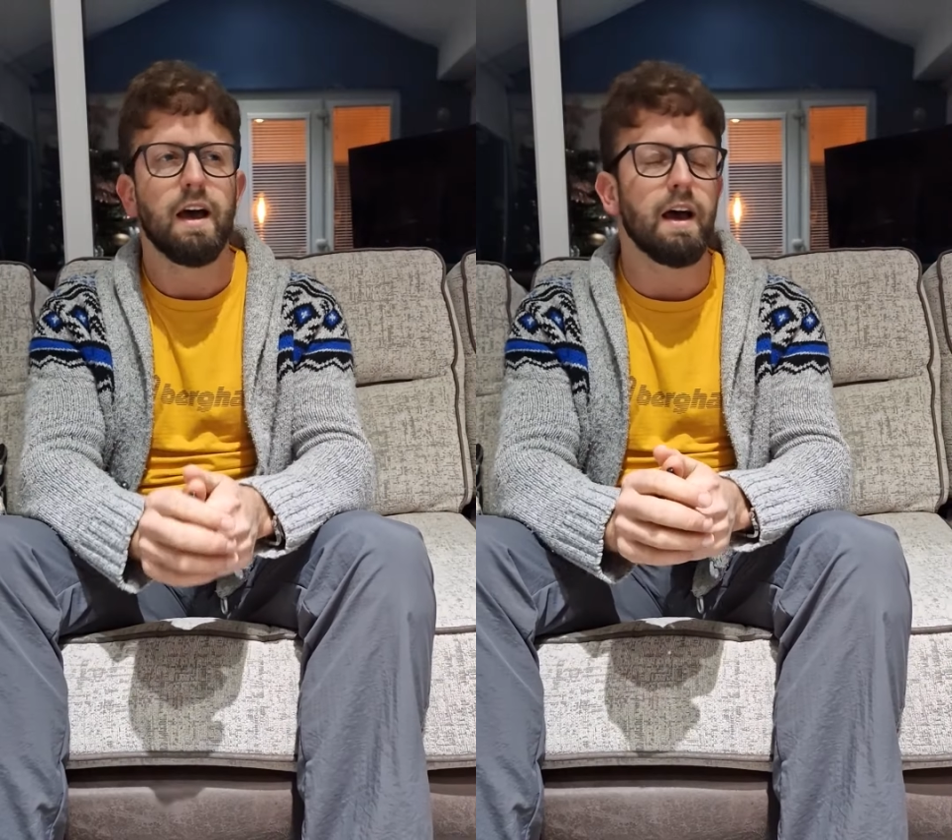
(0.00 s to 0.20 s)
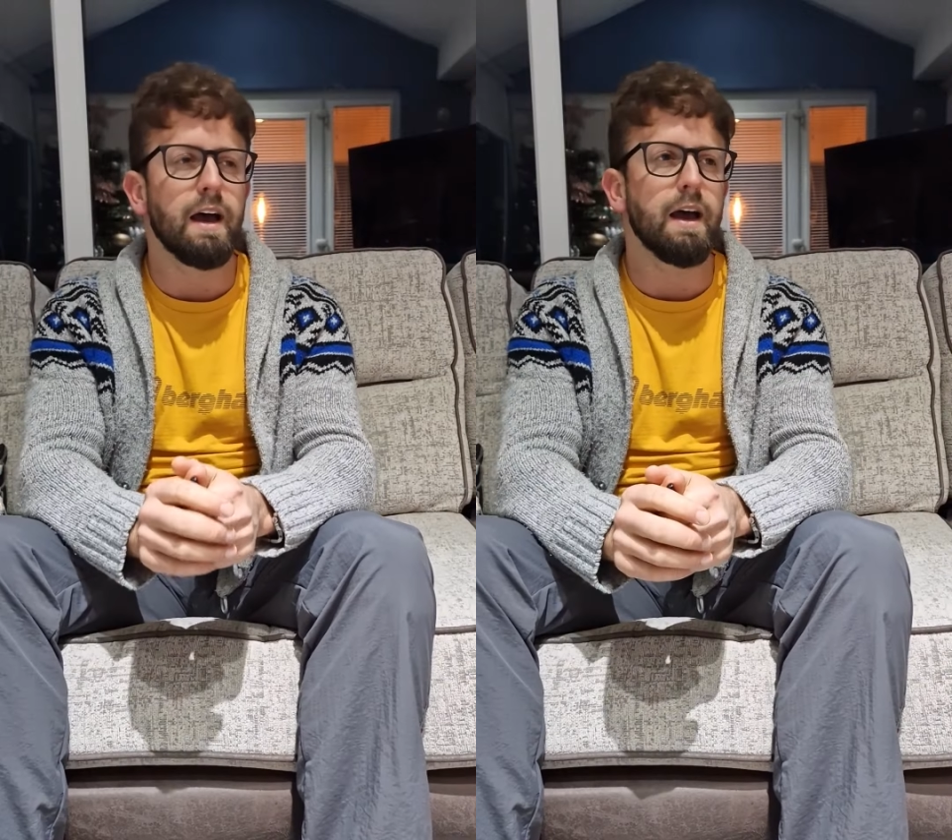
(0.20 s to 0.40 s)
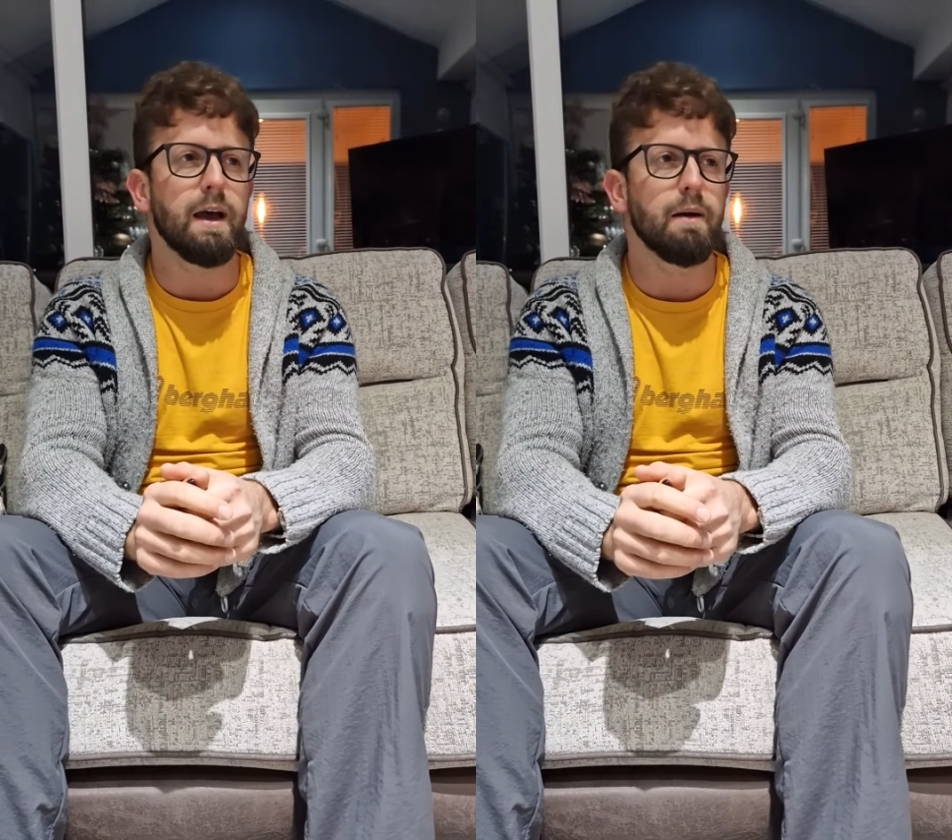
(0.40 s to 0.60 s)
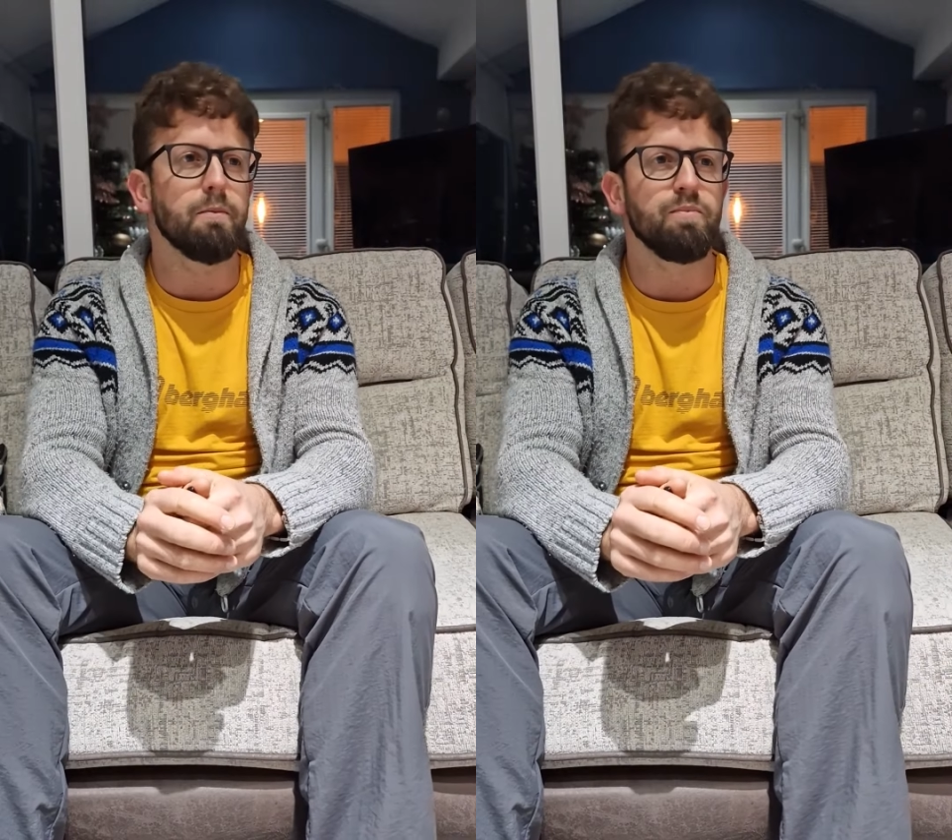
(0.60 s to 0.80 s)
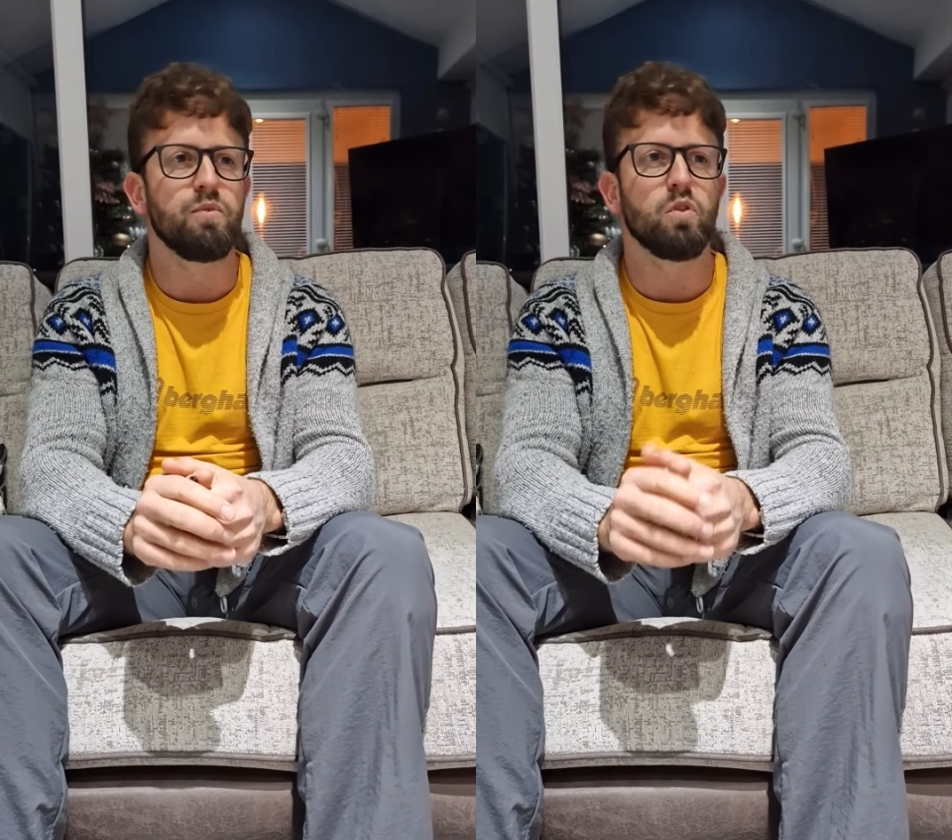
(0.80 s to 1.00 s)

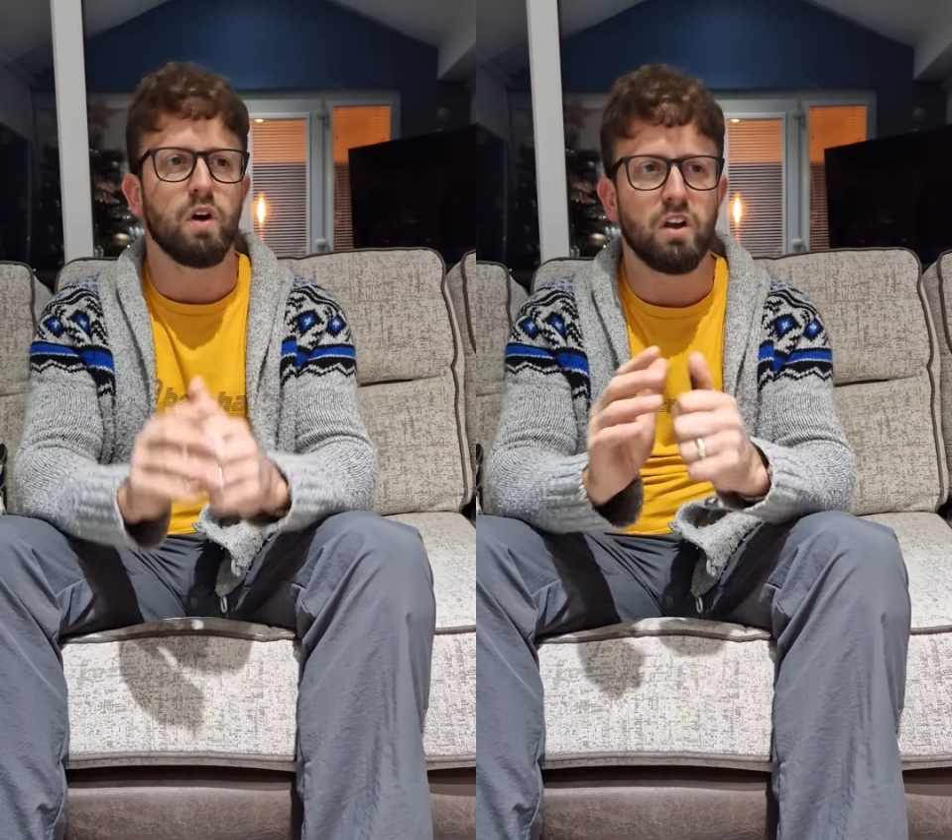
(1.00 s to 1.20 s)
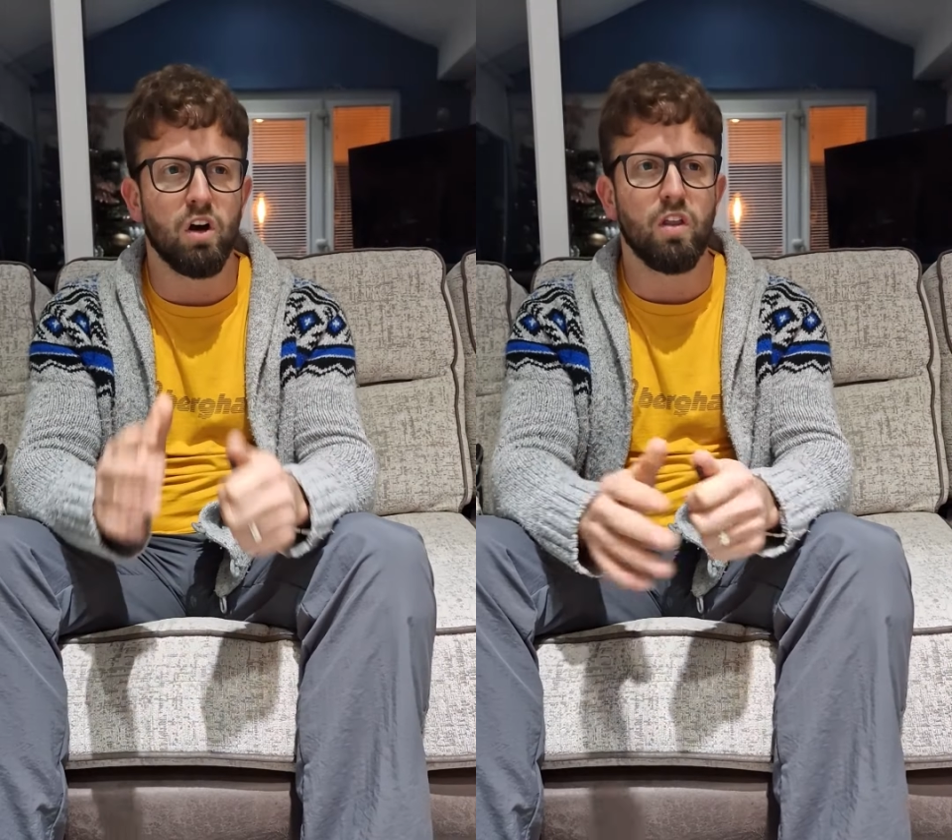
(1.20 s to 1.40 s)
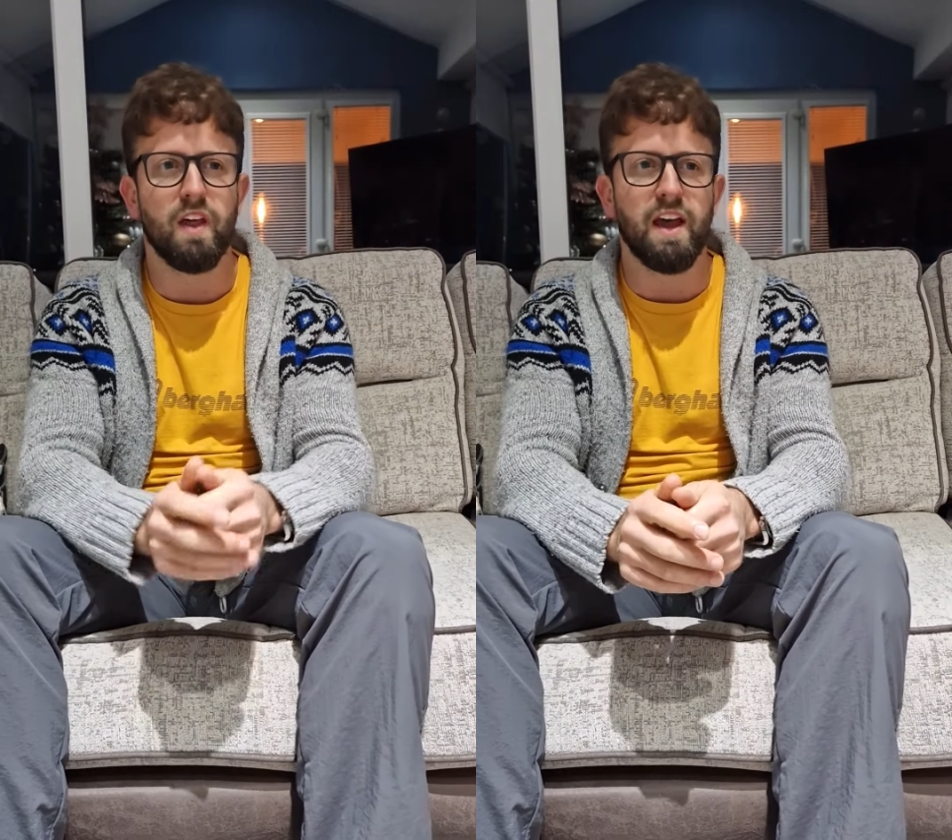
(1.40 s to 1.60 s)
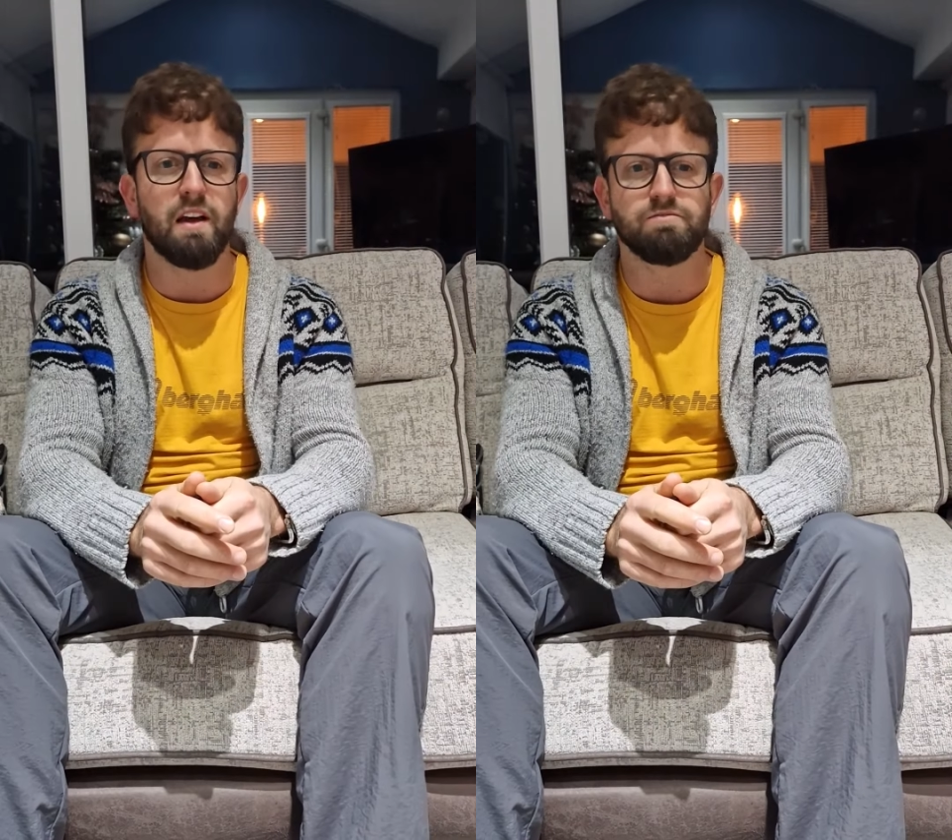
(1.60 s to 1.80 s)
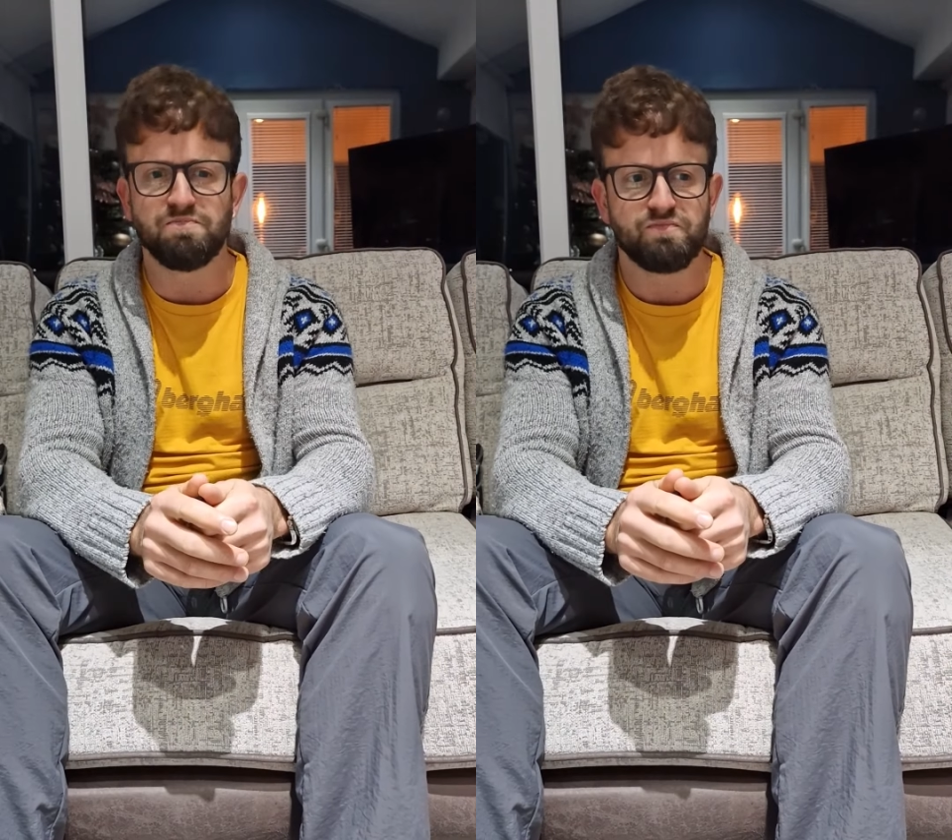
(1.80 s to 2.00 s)
So I got there,